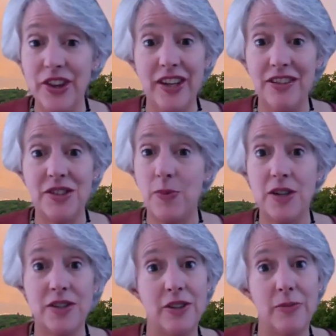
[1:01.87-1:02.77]
thing
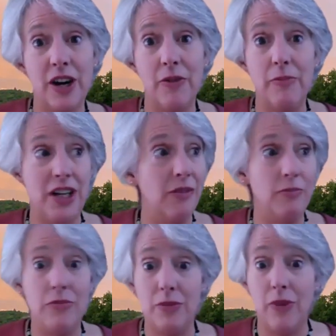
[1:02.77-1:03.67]
special about me
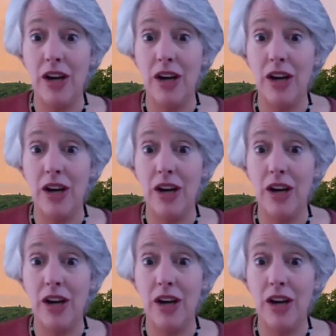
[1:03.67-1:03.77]
and my